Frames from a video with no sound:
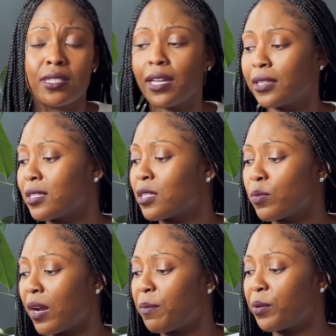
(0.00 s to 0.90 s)
Like, this is what
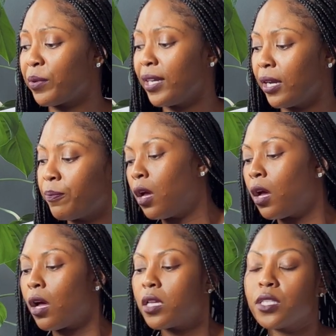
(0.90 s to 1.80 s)
I've been reading.
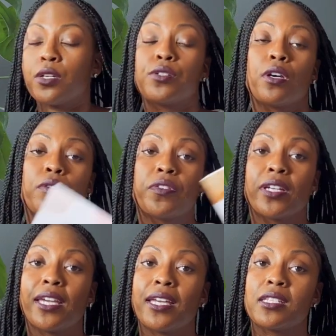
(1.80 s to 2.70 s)
Also, don't
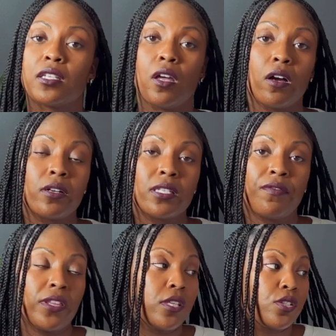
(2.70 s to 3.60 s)
forget to log on to
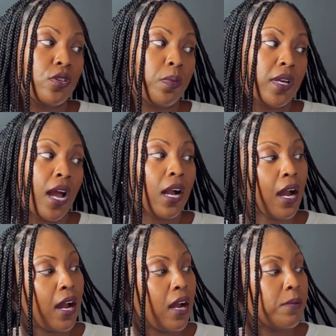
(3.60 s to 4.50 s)

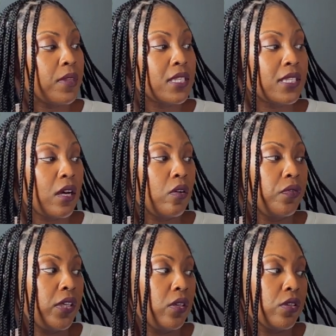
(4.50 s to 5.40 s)
thriftingjuniper.com, the
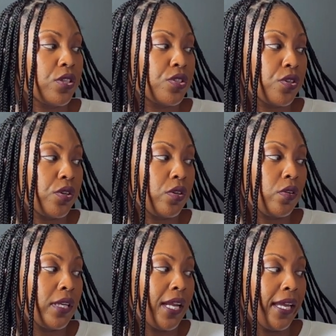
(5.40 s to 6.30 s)
Self-Healer's Journal, a
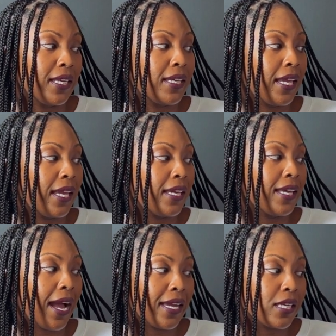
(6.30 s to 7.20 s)
90-day
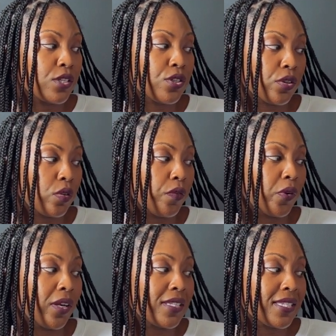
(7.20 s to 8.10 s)
guided journal for
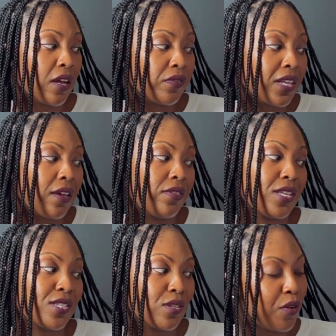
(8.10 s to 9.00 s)
a self-loving,
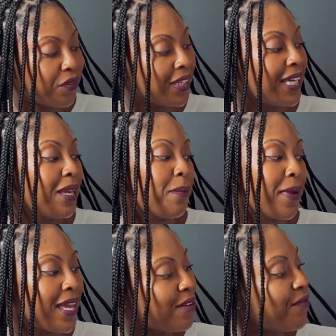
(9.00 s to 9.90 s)
soulfully
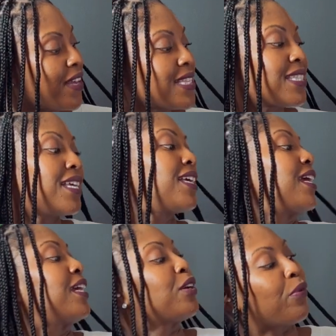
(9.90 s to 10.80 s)
manifested,
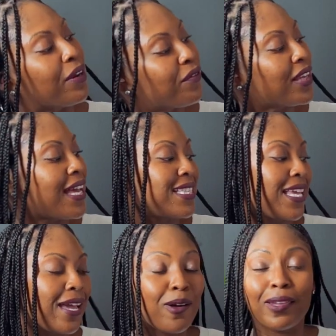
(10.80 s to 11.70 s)
and grateful as
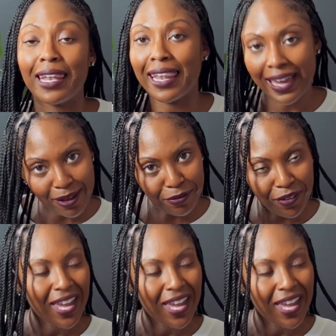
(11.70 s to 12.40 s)
hell life.